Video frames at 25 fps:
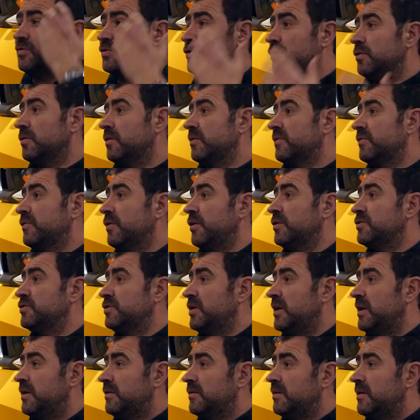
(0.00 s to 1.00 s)
school at
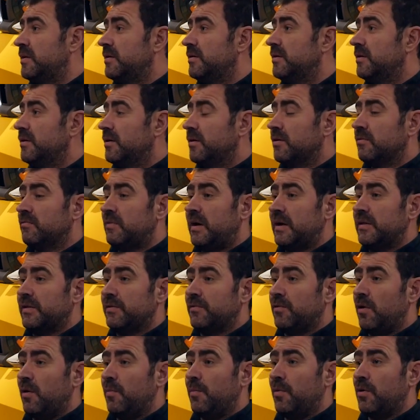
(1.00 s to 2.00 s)
13 and then write
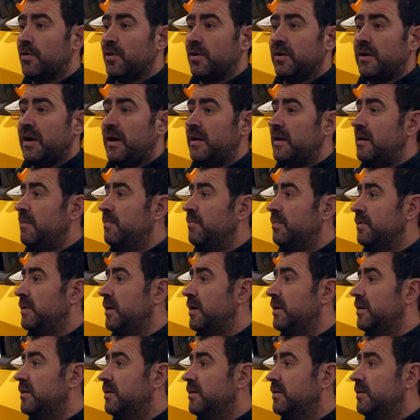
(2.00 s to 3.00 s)
their own book and get an
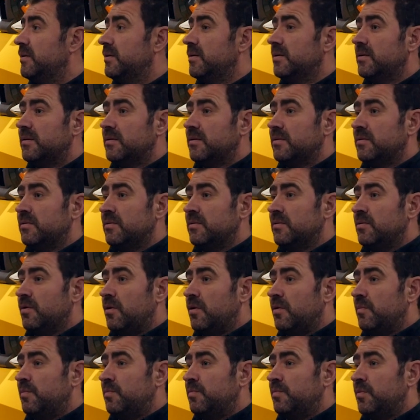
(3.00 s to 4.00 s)
MBE. You
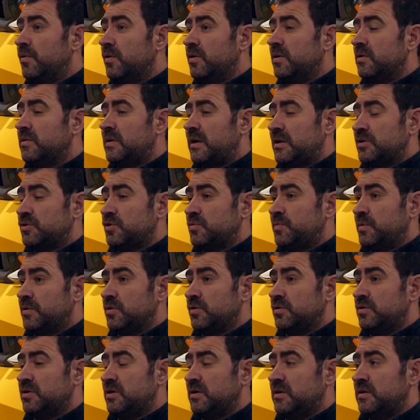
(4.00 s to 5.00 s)
know, but that's just
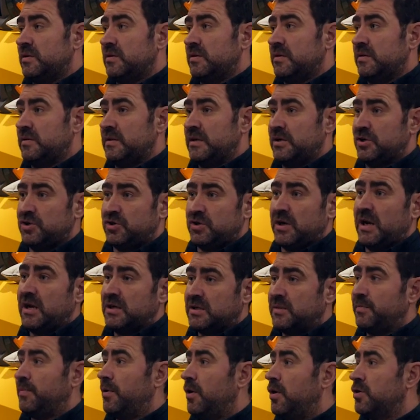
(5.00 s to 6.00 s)
because this changed
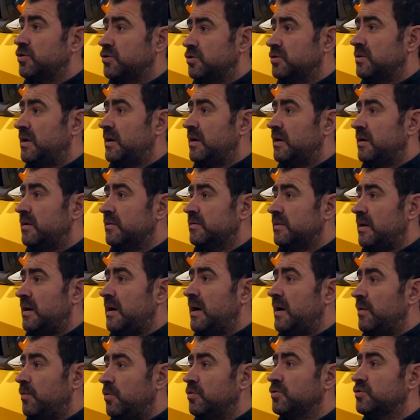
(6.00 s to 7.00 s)
the person that
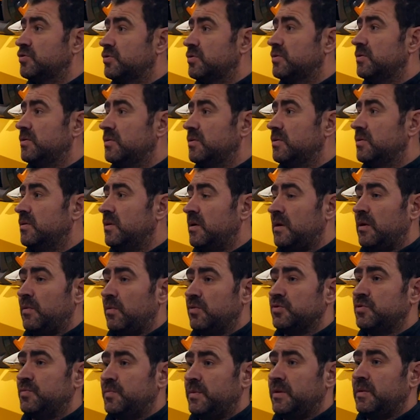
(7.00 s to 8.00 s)
I was, and I
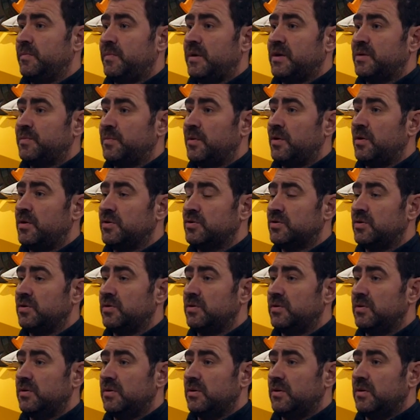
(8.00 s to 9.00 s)
want to be the best
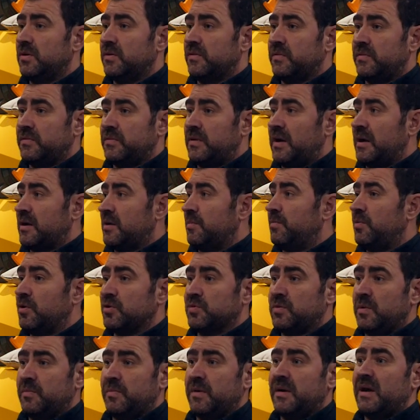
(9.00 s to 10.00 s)
person that I can
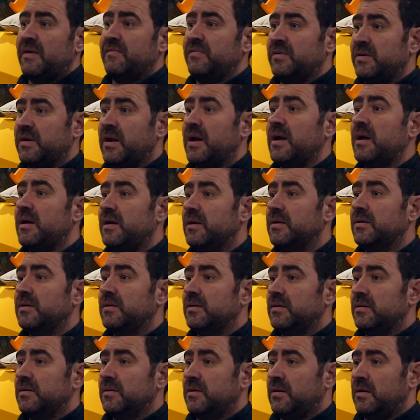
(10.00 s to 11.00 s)
possibly be every day,
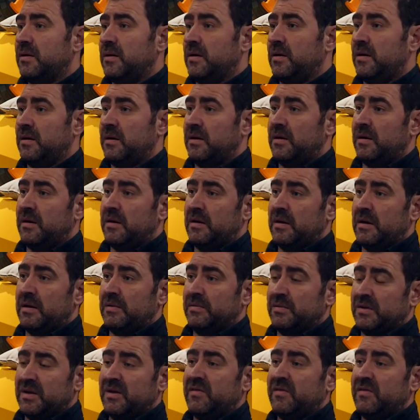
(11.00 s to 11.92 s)
and